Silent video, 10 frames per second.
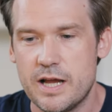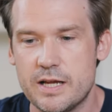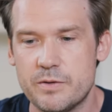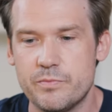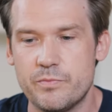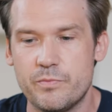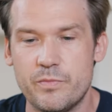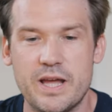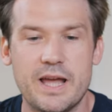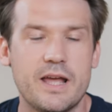On
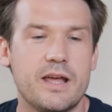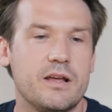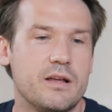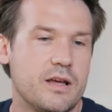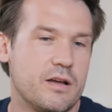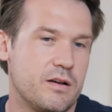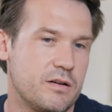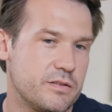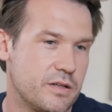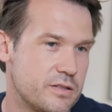
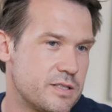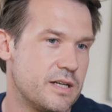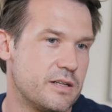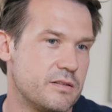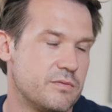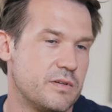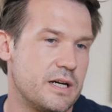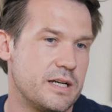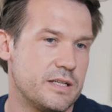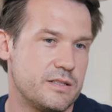the other side,
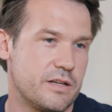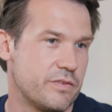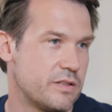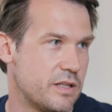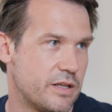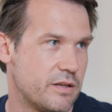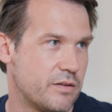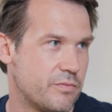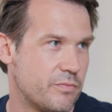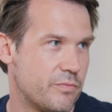I
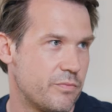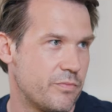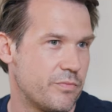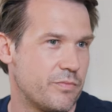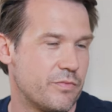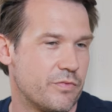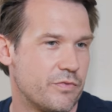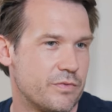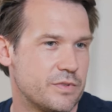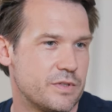definitely
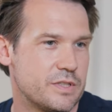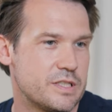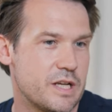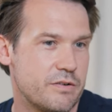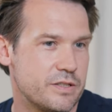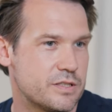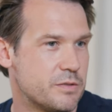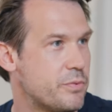cherish the